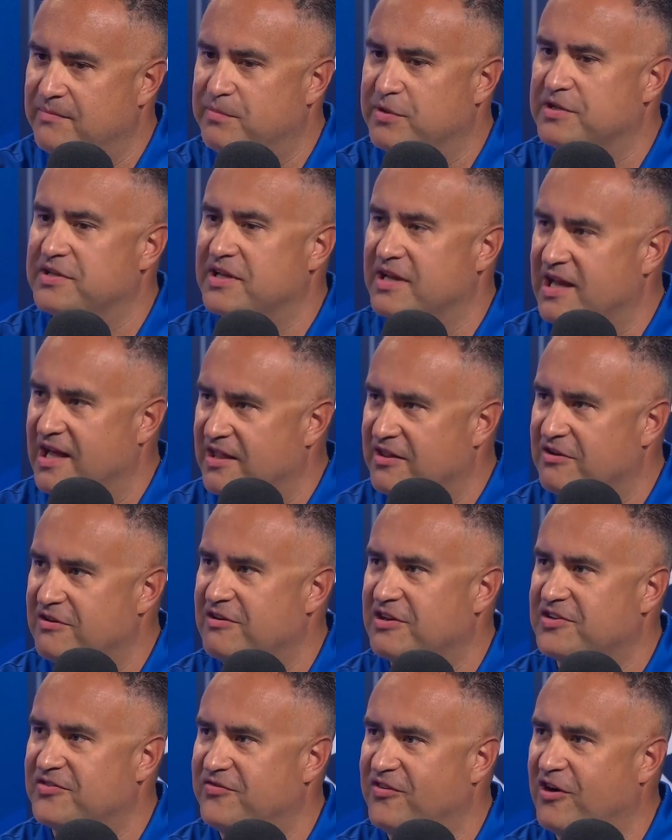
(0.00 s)
put together
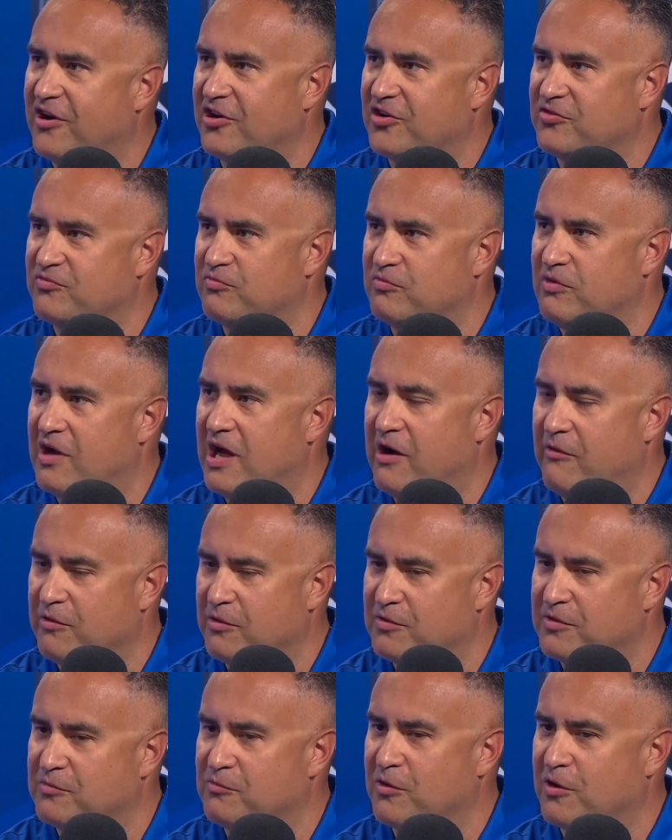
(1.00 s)
as far as how we
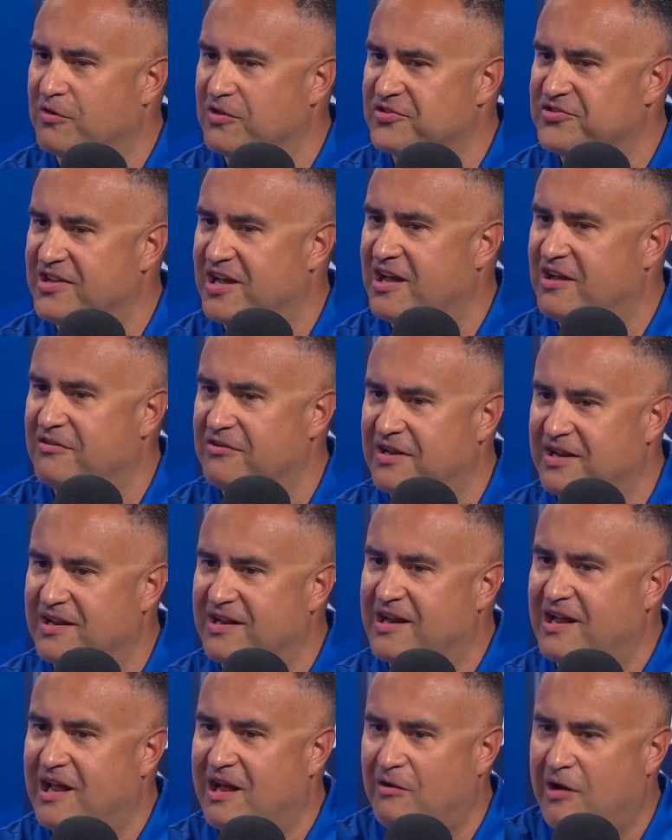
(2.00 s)
would roll this out
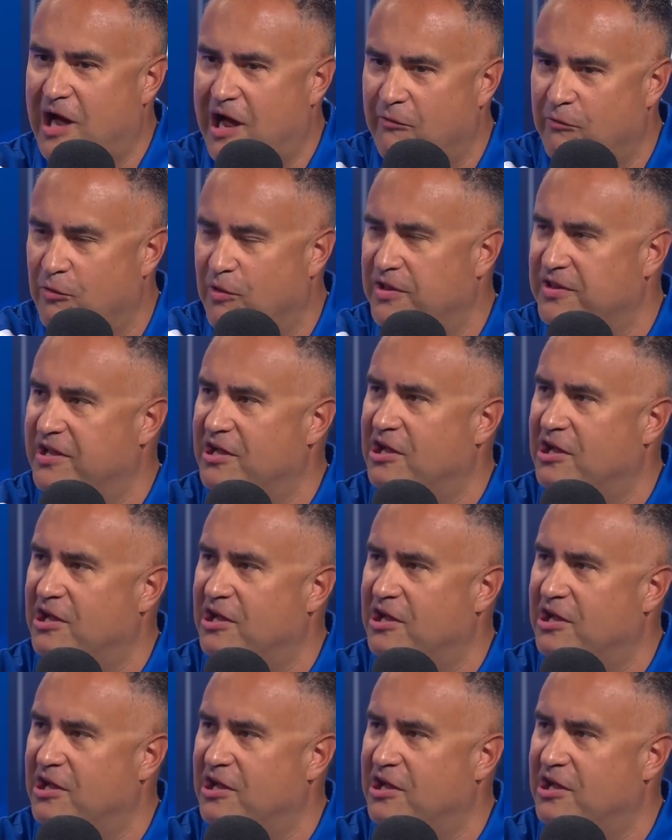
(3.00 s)
and how we wanted the